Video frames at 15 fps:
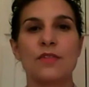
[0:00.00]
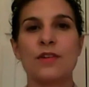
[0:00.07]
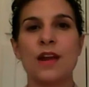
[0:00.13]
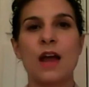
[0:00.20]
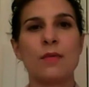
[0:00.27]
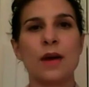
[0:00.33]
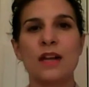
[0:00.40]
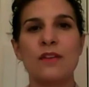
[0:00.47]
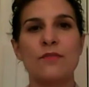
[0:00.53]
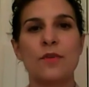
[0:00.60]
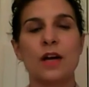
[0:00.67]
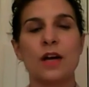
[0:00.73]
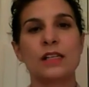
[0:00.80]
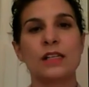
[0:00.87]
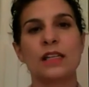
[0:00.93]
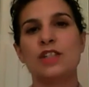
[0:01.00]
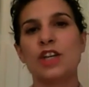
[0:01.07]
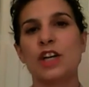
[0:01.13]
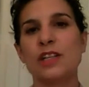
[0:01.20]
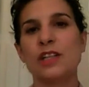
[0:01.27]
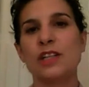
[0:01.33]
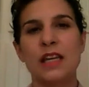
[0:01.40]
that they're not ready for because they
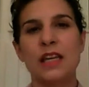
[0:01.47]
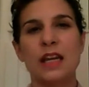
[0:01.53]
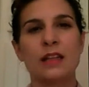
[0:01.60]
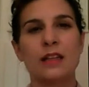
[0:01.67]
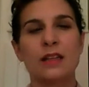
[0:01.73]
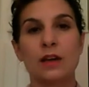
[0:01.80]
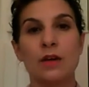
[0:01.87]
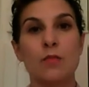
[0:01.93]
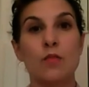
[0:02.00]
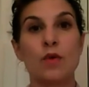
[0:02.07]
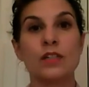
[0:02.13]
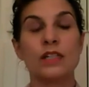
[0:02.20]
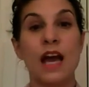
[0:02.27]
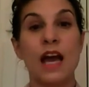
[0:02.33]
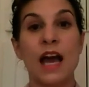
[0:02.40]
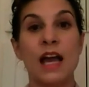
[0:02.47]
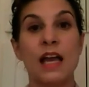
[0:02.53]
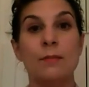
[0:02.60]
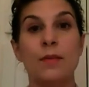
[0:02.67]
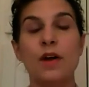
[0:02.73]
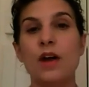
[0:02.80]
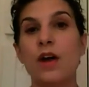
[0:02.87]
just needed a little more
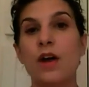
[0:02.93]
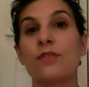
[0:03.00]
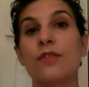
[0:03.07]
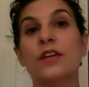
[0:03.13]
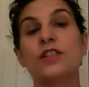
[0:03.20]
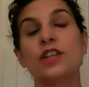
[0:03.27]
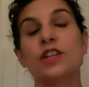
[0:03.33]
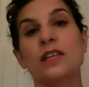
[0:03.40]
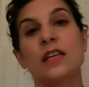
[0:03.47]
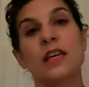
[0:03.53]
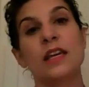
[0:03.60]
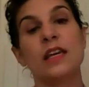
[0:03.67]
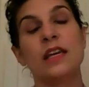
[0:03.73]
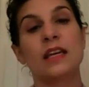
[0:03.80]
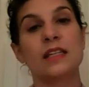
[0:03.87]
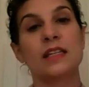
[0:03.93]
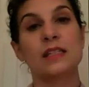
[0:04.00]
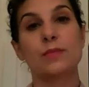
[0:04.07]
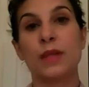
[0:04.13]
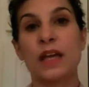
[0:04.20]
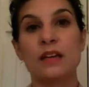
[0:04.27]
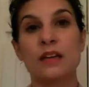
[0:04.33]
time, or they just needed it
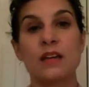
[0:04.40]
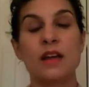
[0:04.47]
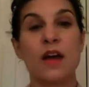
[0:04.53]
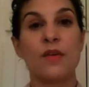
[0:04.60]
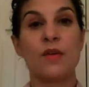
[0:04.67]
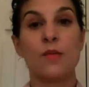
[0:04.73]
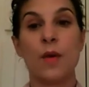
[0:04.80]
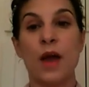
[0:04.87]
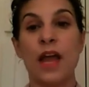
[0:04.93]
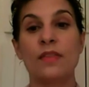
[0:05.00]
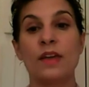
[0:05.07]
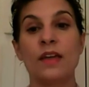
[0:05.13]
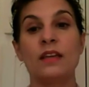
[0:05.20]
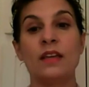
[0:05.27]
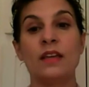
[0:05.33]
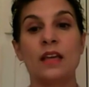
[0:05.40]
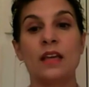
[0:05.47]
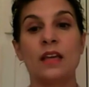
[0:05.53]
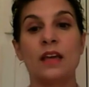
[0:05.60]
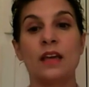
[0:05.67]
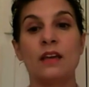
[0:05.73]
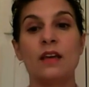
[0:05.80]
explained another way. They
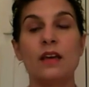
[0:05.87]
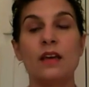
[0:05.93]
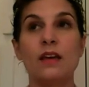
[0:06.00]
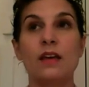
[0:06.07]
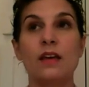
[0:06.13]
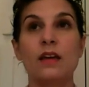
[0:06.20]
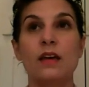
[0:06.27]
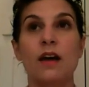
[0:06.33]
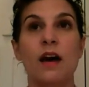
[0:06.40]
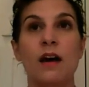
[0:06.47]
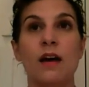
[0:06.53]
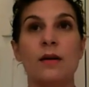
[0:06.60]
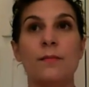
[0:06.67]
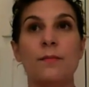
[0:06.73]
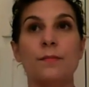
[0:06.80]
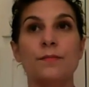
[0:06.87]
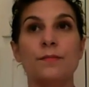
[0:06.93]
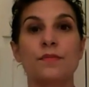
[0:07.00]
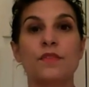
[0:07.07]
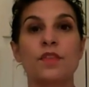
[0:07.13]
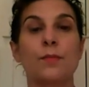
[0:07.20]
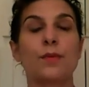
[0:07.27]
needed
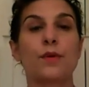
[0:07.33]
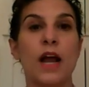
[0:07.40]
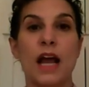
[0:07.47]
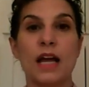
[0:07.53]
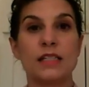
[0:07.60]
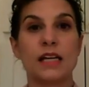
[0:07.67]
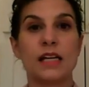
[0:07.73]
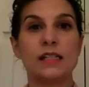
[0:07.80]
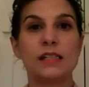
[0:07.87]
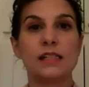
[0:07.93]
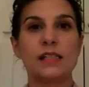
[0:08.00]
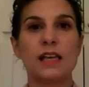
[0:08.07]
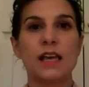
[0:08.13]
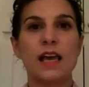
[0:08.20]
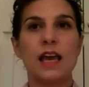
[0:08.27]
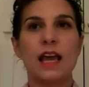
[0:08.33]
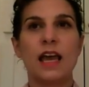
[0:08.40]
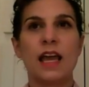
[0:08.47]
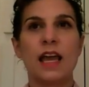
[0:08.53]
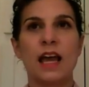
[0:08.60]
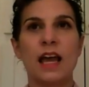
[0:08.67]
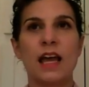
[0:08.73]
the practice.
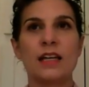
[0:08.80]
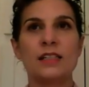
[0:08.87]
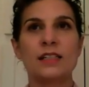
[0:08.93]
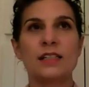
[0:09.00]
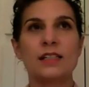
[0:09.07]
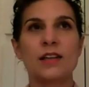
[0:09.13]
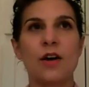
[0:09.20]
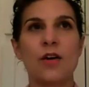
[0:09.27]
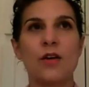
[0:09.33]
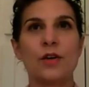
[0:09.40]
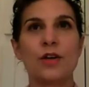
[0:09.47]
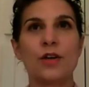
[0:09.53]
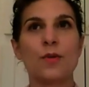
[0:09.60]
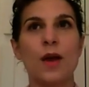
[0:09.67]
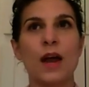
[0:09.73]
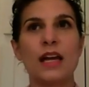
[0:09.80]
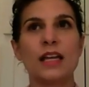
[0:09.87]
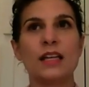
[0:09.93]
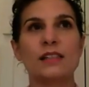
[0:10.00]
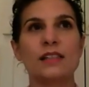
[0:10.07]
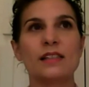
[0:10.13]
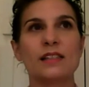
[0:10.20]
And so you're
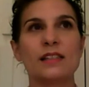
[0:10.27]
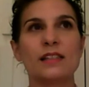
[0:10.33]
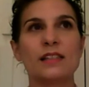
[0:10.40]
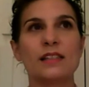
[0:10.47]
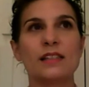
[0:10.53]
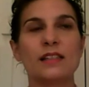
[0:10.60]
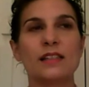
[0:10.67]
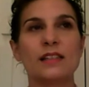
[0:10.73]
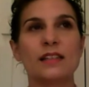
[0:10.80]
right, it's